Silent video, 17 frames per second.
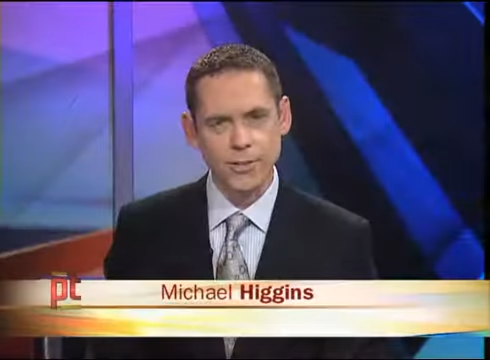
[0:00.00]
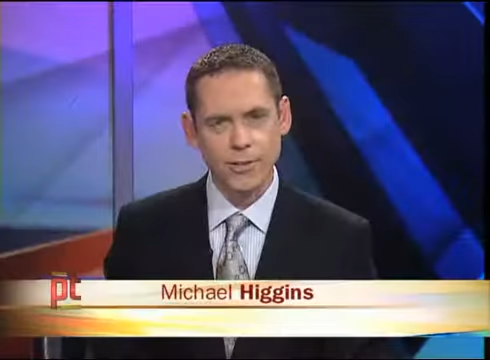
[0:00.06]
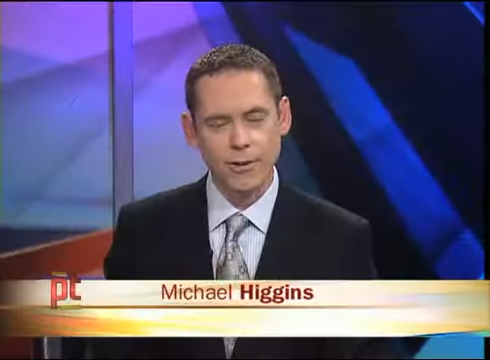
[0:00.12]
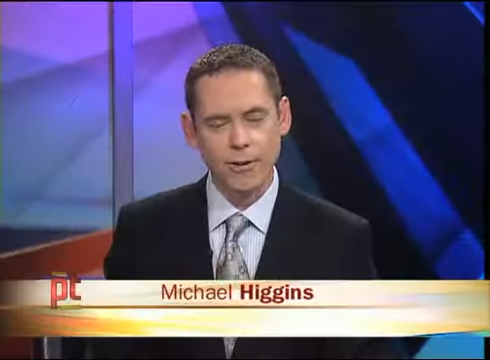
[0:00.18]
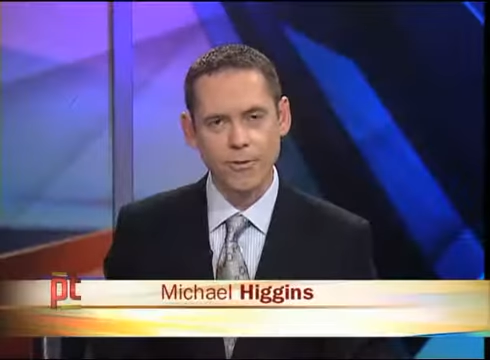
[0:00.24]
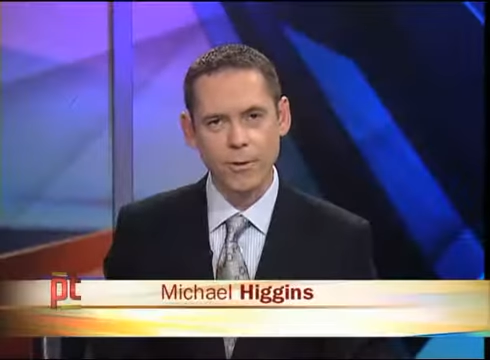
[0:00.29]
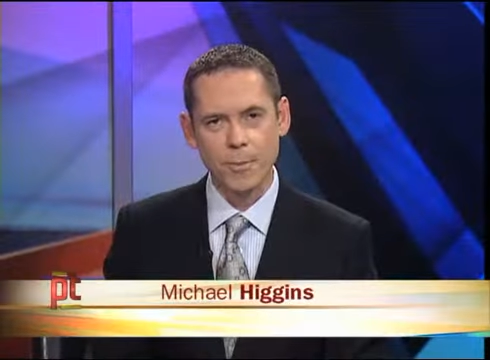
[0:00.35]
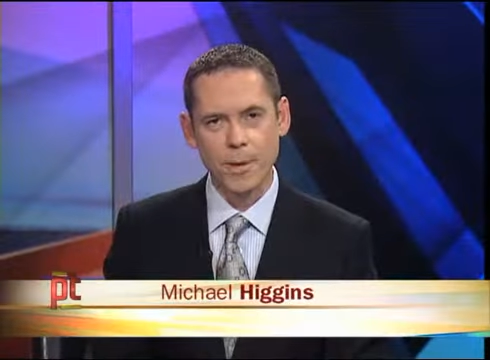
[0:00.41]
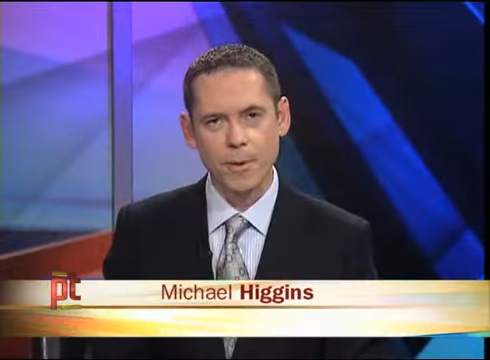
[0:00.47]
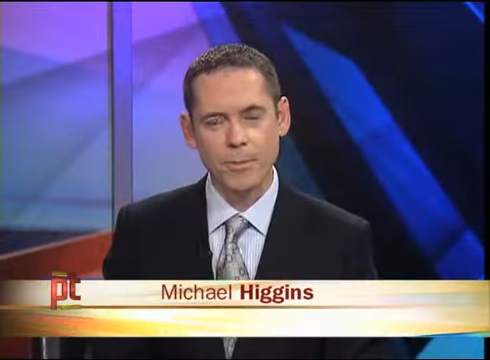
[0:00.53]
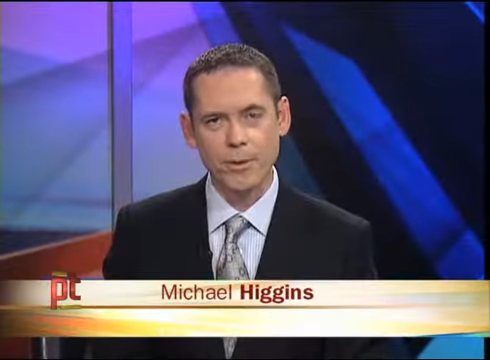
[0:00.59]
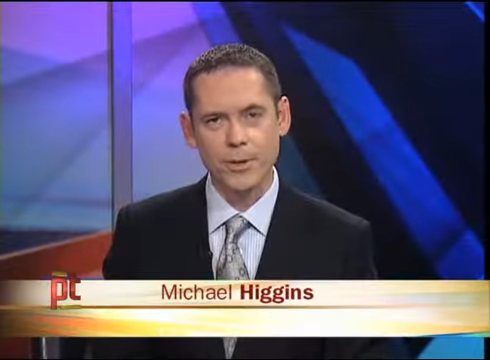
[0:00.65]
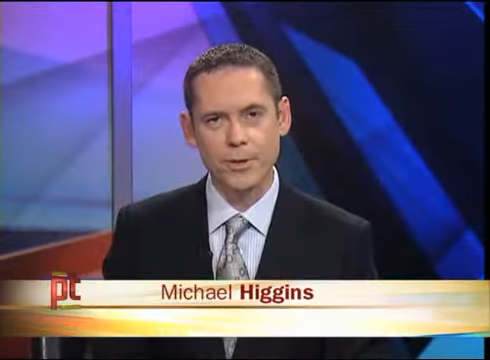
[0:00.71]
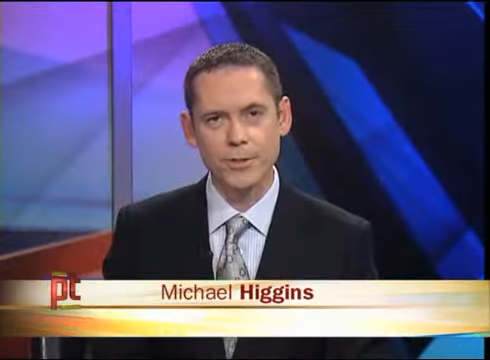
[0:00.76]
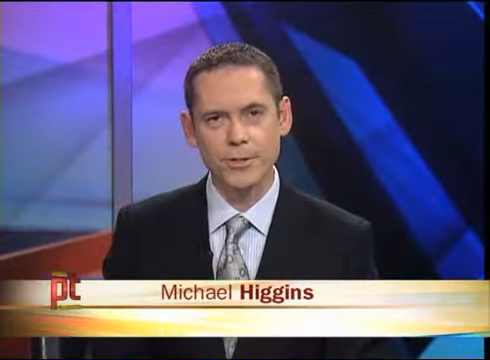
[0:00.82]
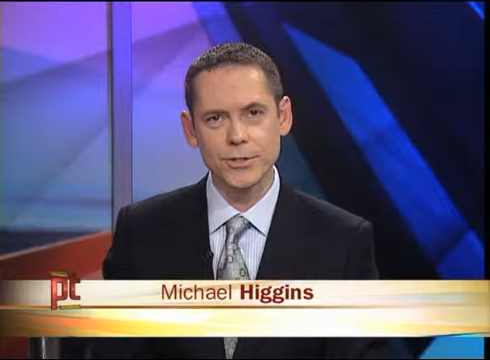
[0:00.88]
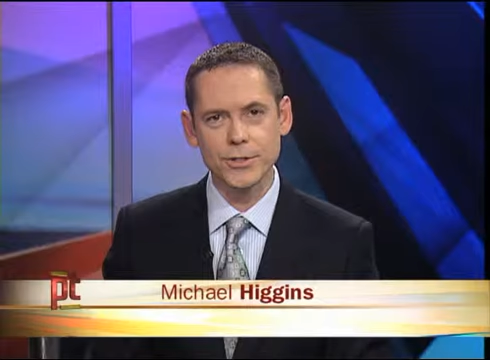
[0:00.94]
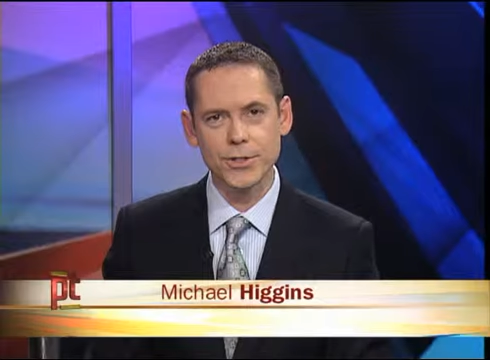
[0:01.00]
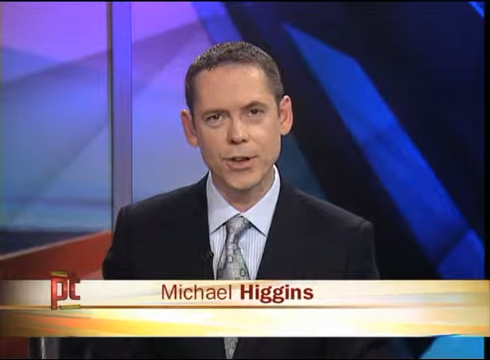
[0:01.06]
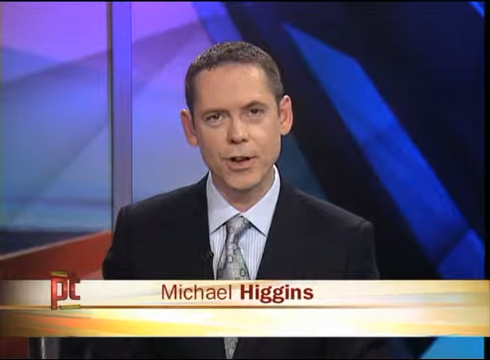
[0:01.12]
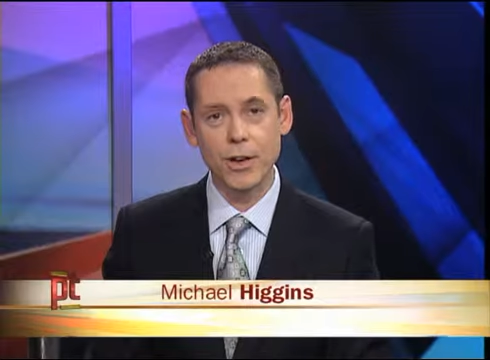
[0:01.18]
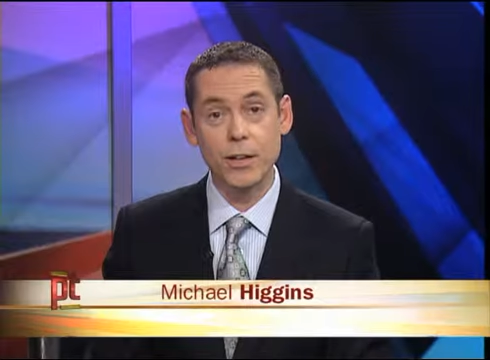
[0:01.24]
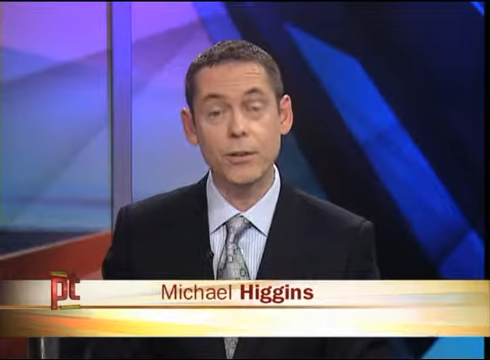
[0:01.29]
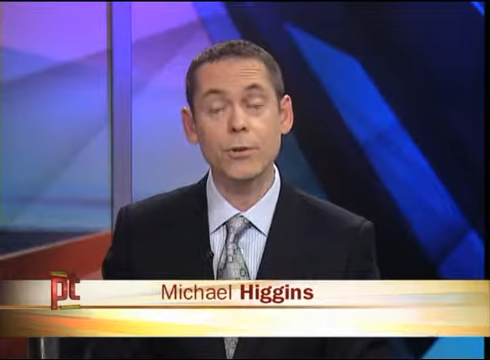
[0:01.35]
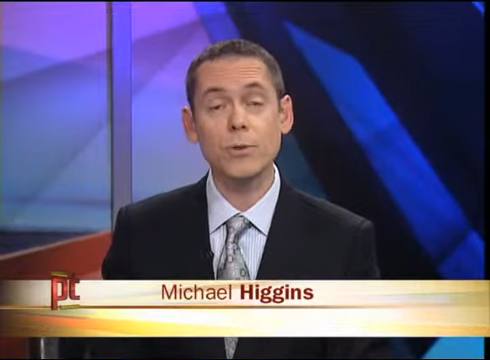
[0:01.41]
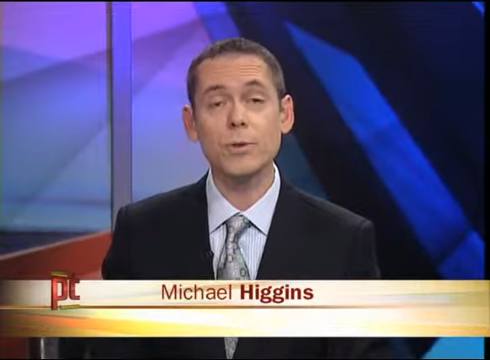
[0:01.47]
there from Albertans
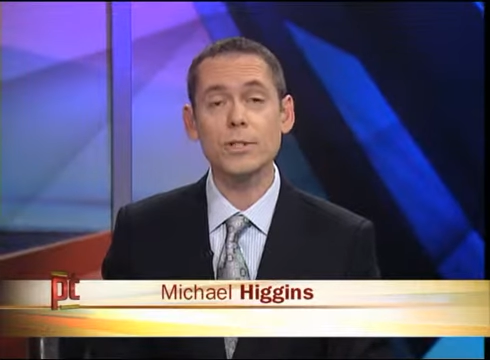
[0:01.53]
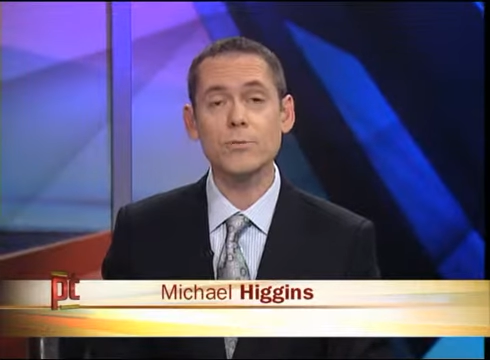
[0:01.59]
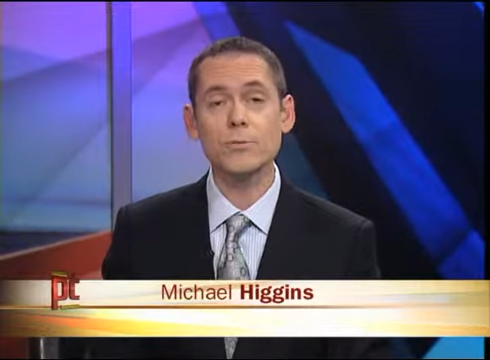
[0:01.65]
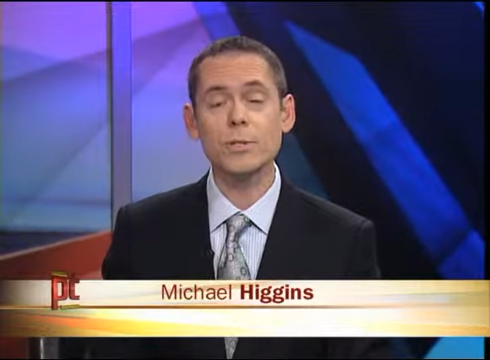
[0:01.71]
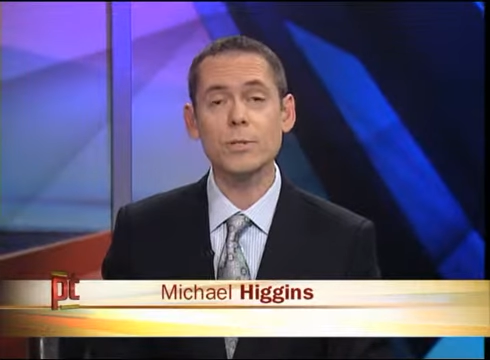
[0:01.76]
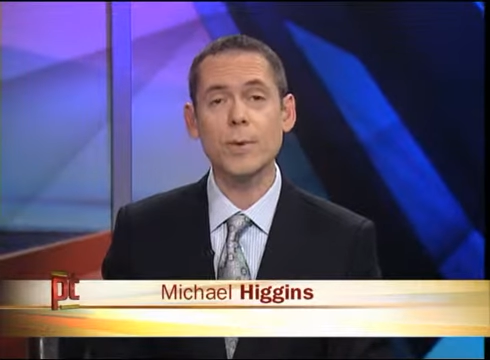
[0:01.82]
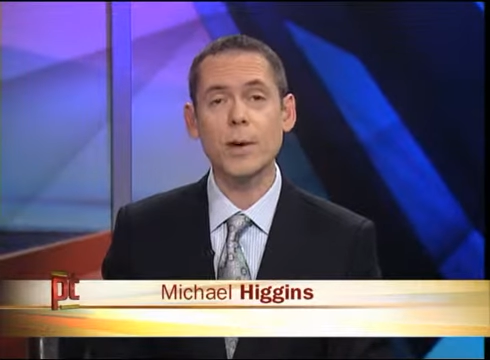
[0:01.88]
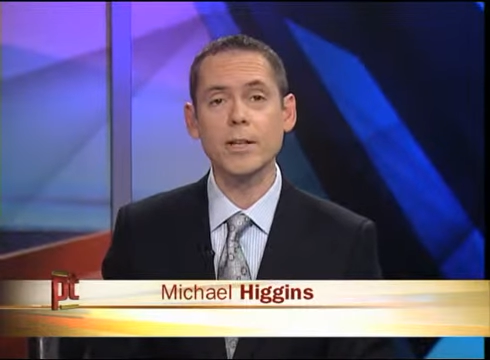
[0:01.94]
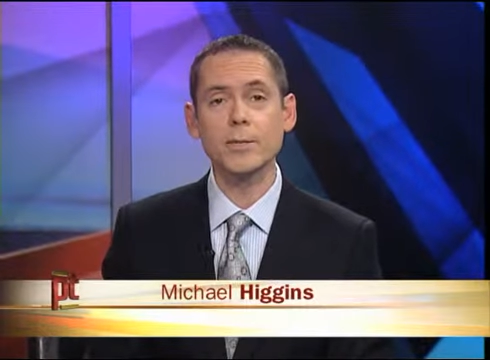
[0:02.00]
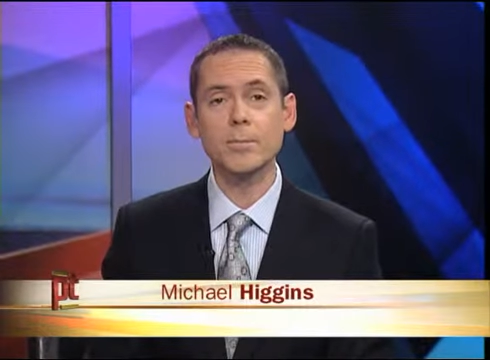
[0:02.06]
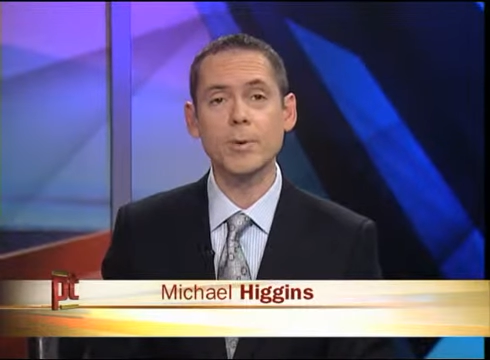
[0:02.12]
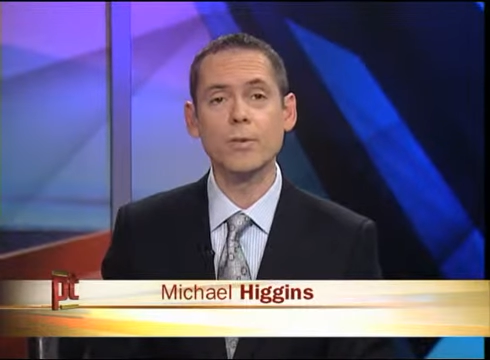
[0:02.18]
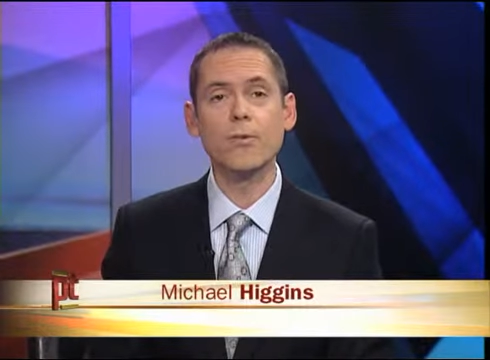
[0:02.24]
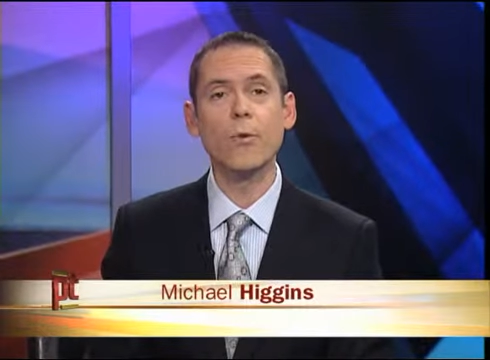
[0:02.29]
on who is responsible